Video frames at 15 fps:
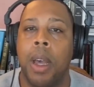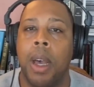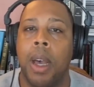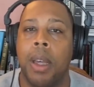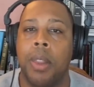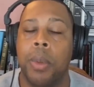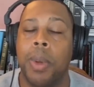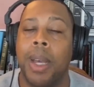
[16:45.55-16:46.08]

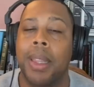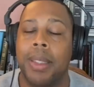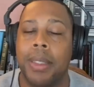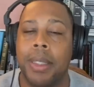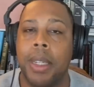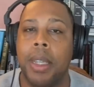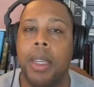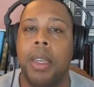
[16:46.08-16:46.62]
uh, throughout the
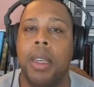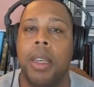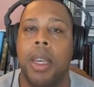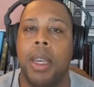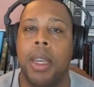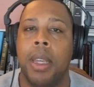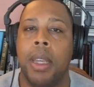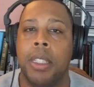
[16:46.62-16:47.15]
city
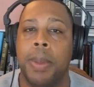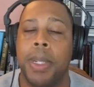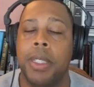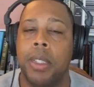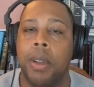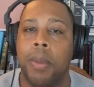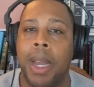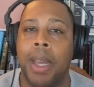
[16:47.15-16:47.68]
and
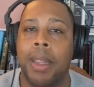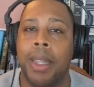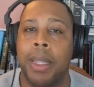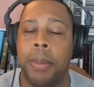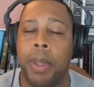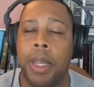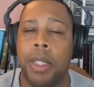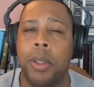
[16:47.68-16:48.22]
especially around
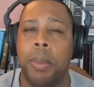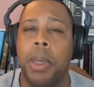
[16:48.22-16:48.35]
that place.